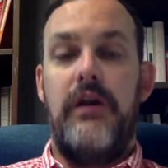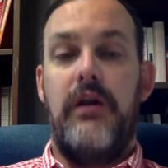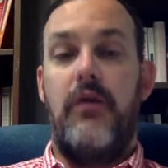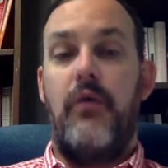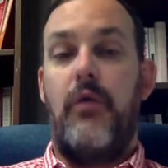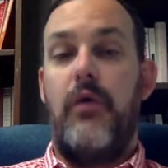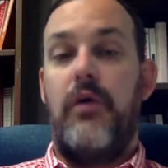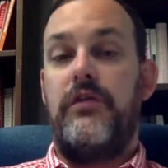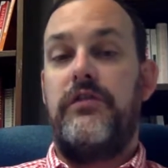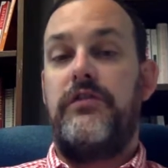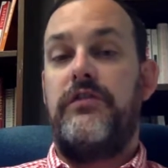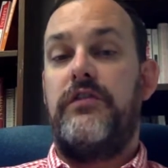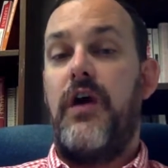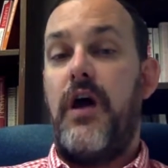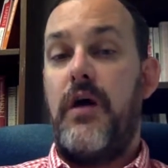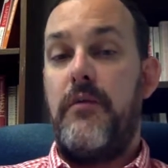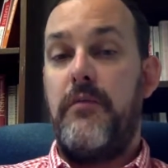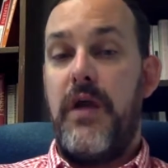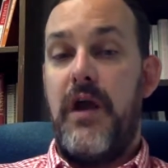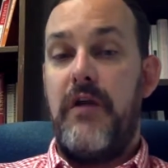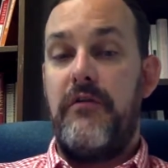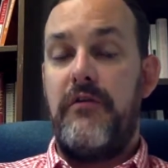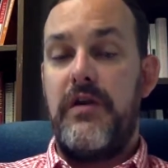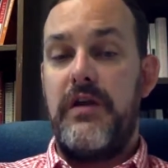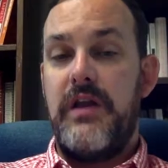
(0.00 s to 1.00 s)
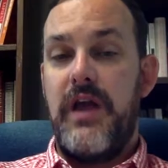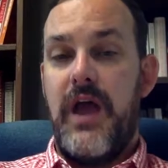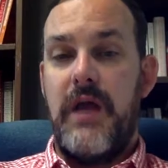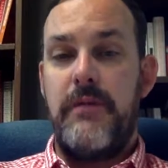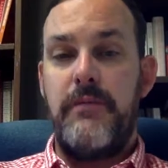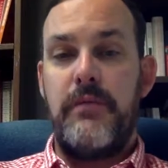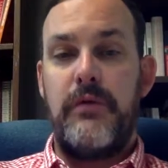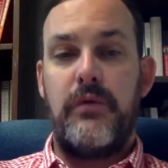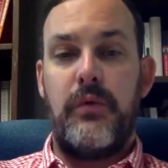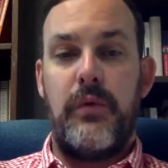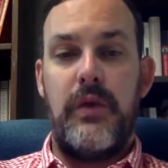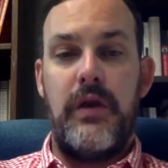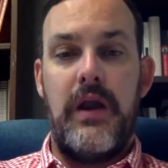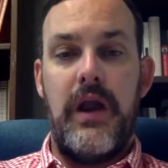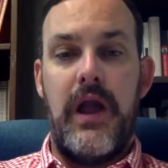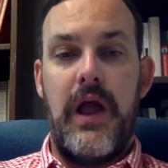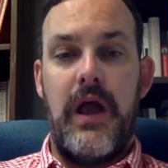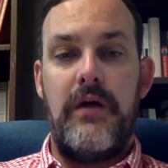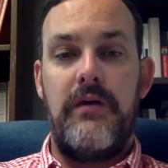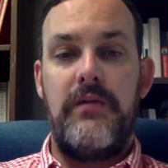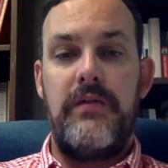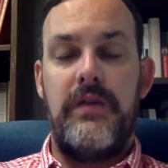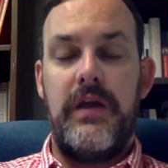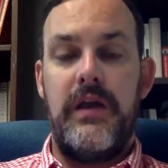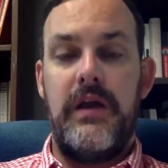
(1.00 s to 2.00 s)
work some every day between
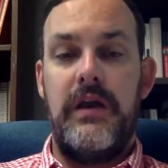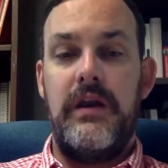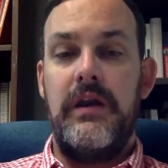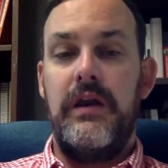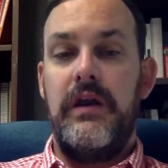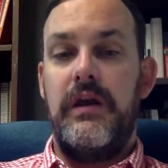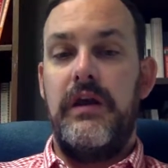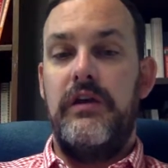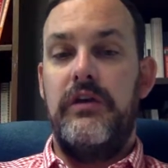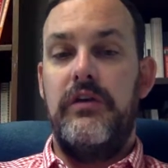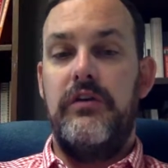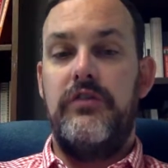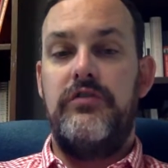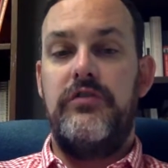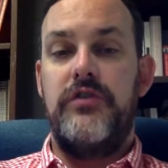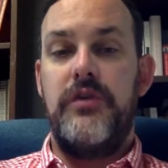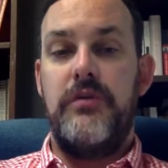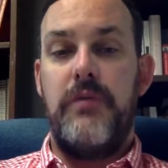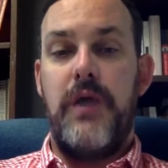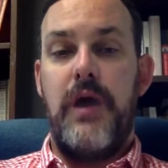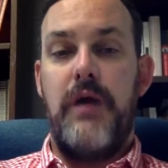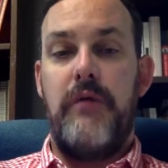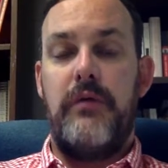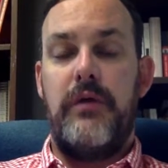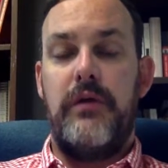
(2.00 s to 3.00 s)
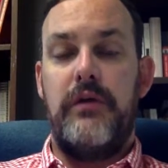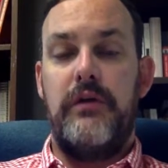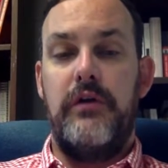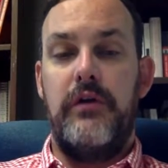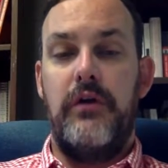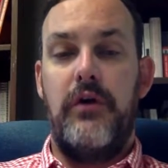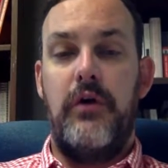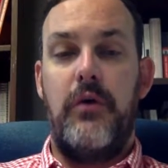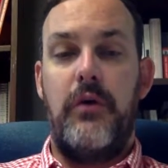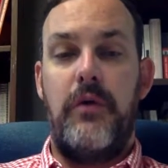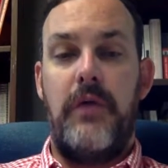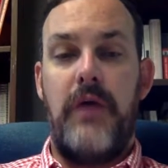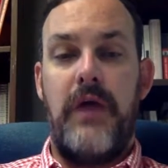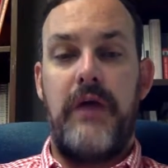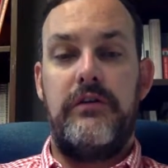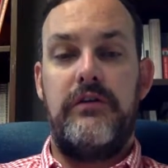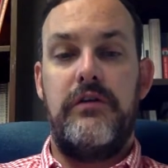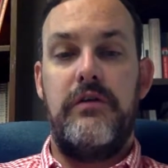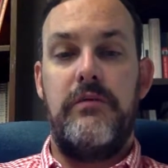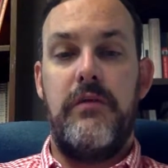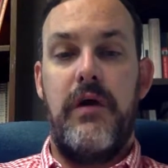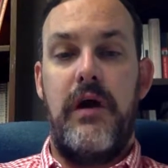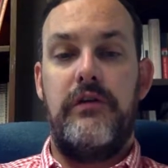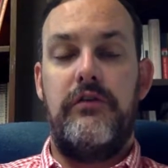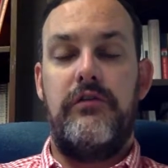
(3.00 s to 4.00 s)
now and then, you should be able to do it without
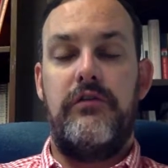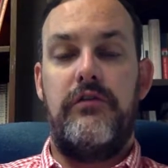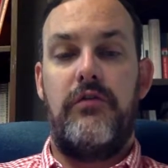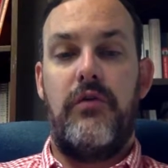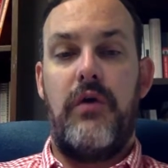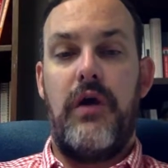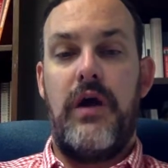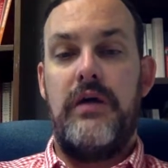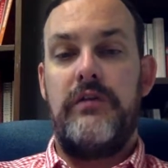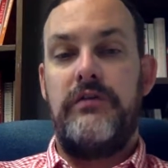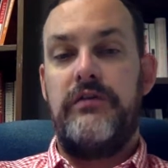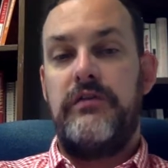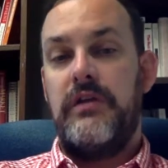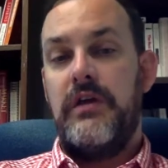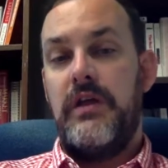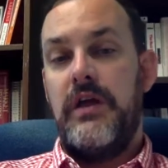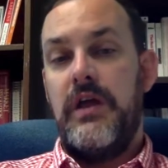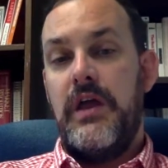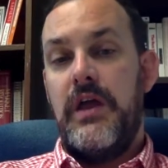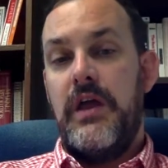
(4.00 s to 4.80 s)
too much stress.